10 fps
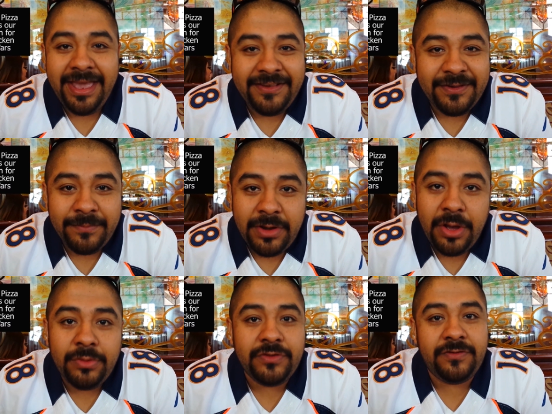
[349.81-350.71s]
Take some
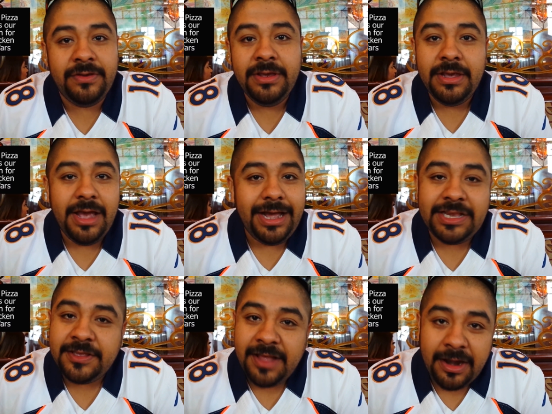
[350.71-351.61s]
notes.
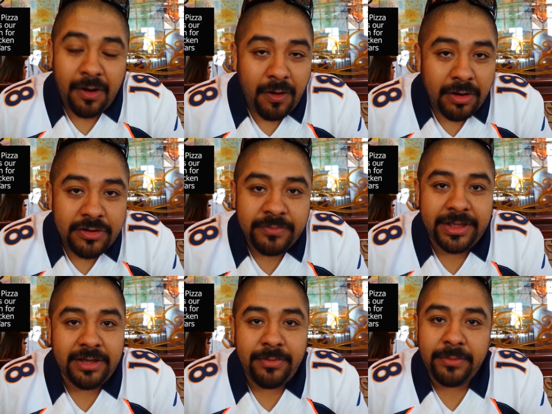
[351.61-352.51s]
It's not hard
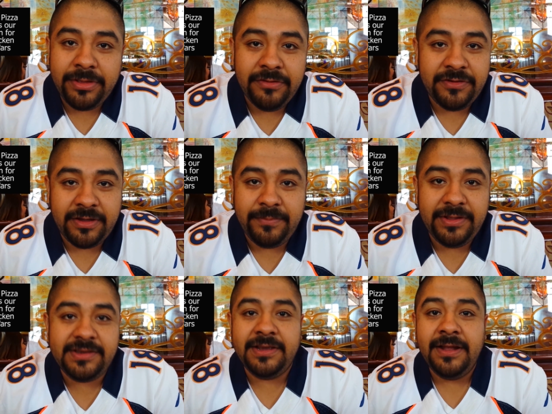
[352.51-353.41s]
to make a barbecue
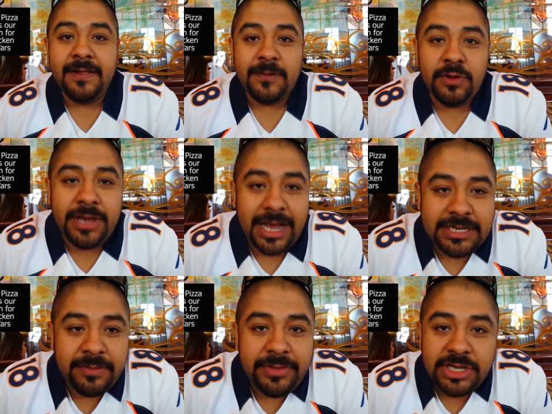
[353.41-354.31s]
chicken pizza. You
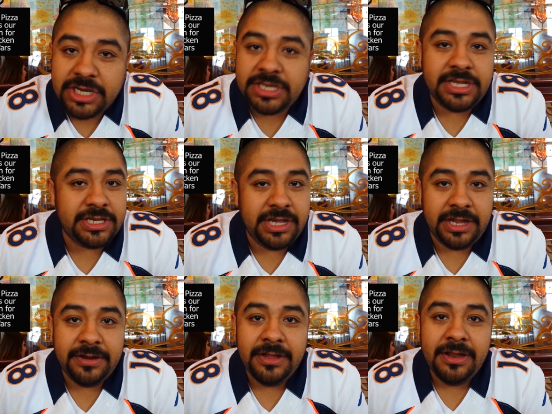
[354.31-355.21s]
guys can be just as
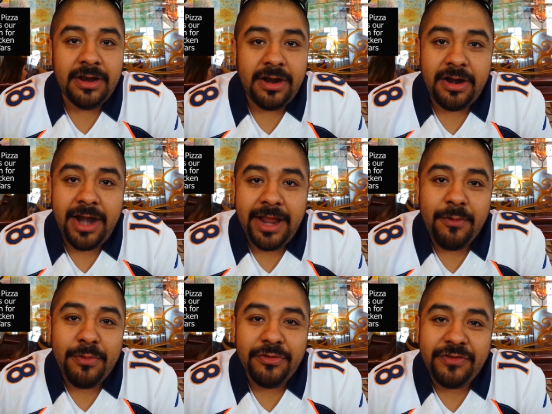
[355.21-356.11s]
good. All
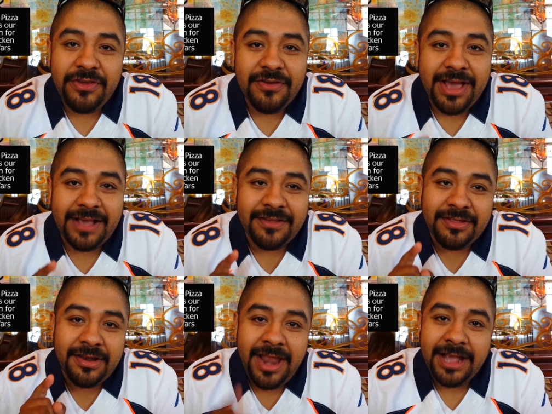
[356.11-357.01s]
right, we'll see you
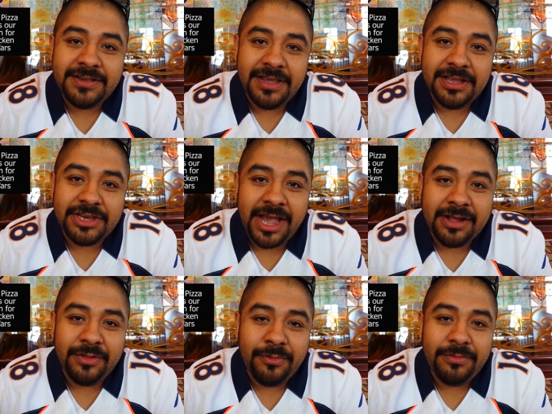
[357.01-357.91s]
guys on the next
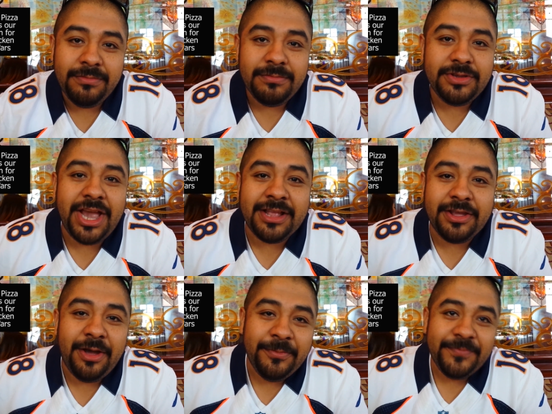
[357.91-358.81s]
Jack on the
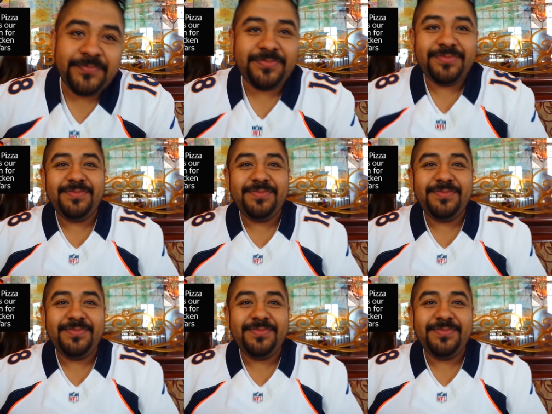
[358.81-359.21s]
Jack on the Go.